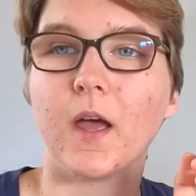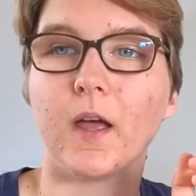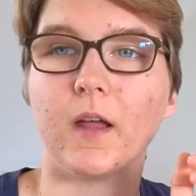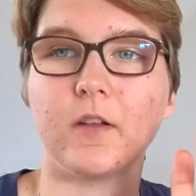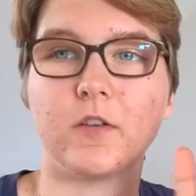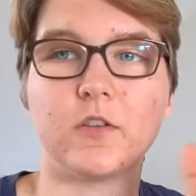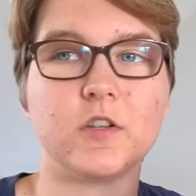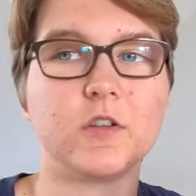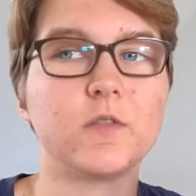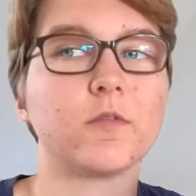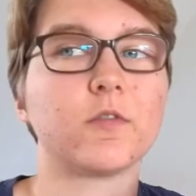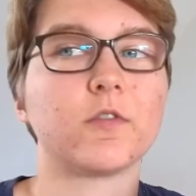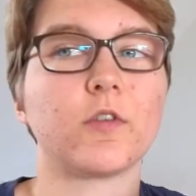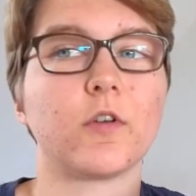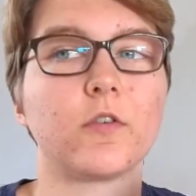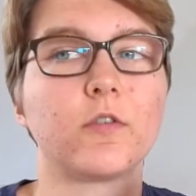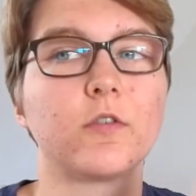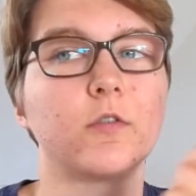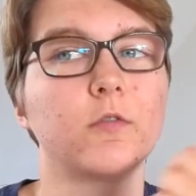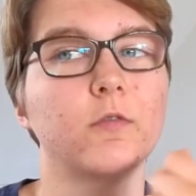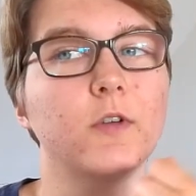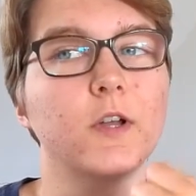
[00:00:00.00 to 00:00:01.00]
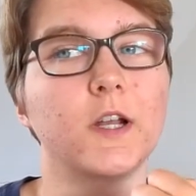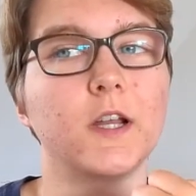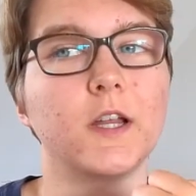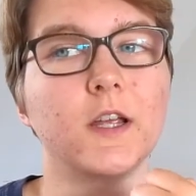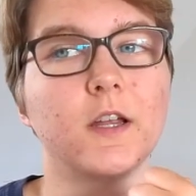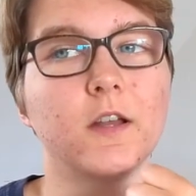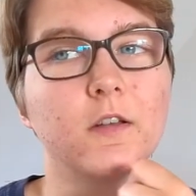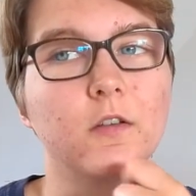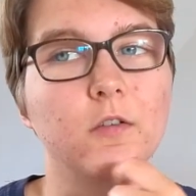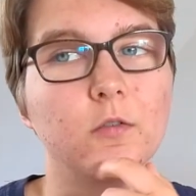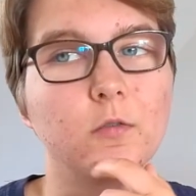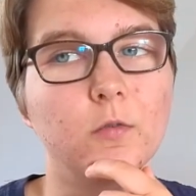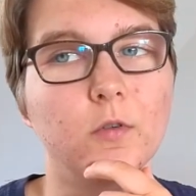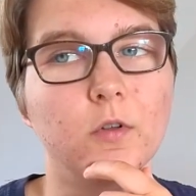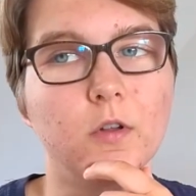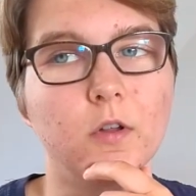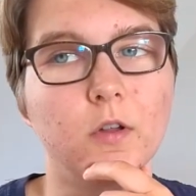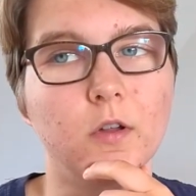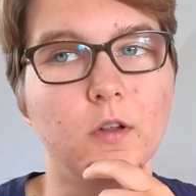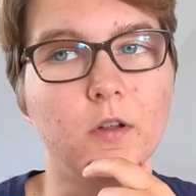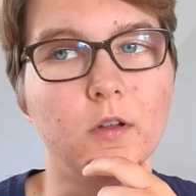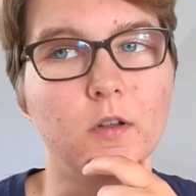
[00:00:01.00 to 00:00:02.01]
And she was also really into
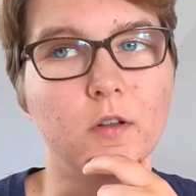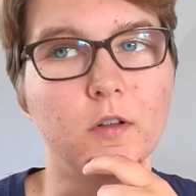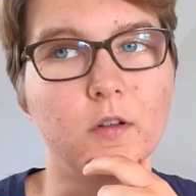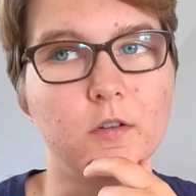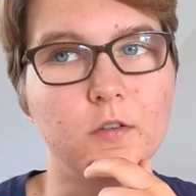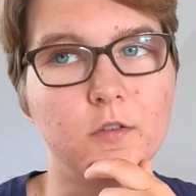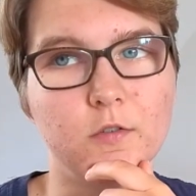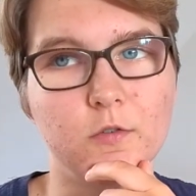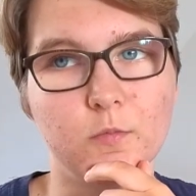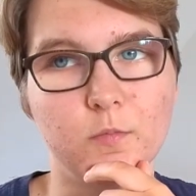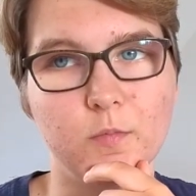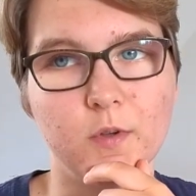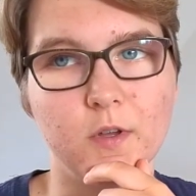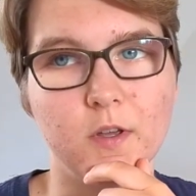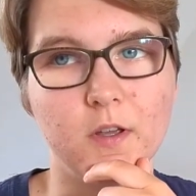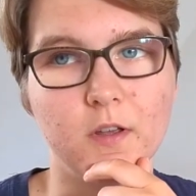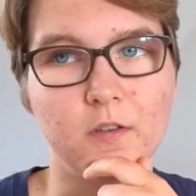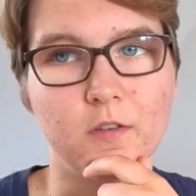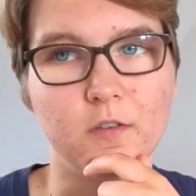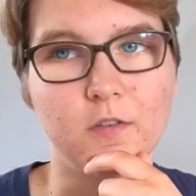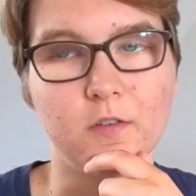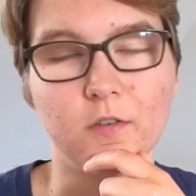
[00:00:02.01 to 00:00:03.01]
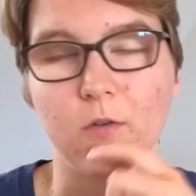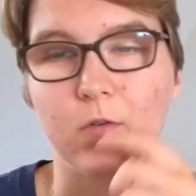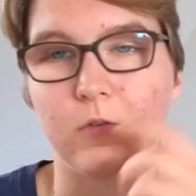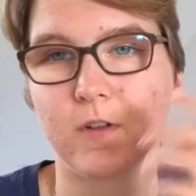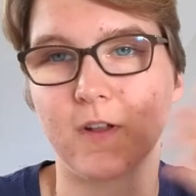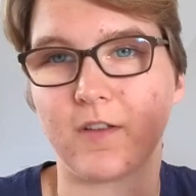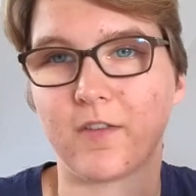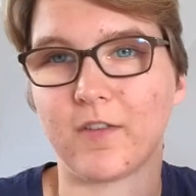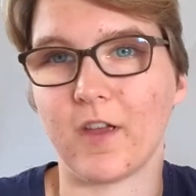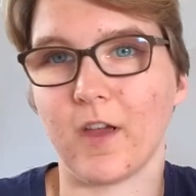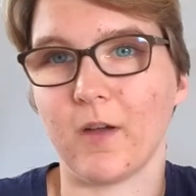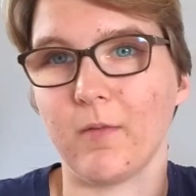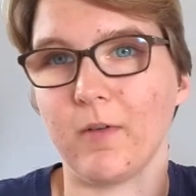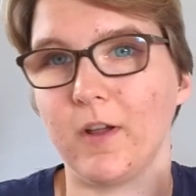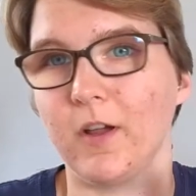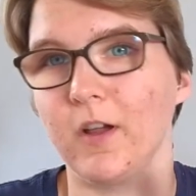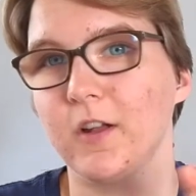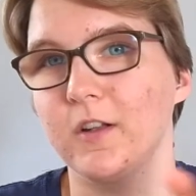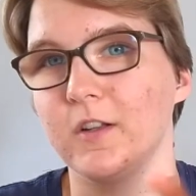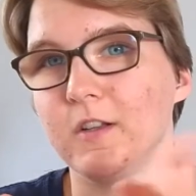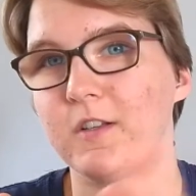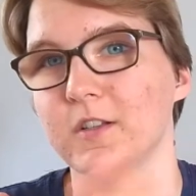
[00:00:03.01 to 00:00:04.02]
the two-piece, so that's how I
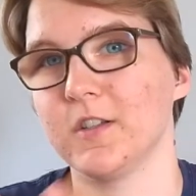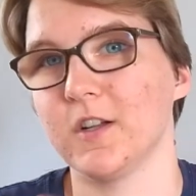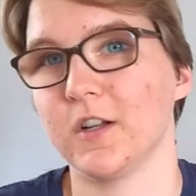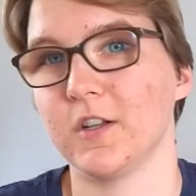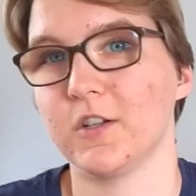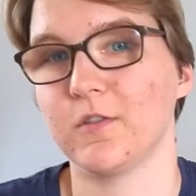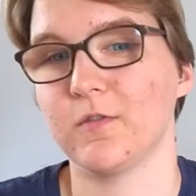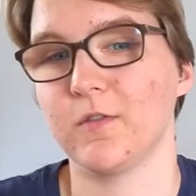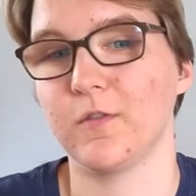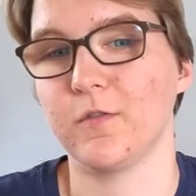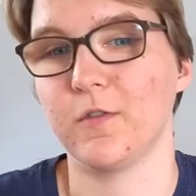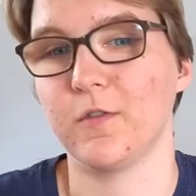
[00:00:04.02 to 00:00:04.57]
got in touch with the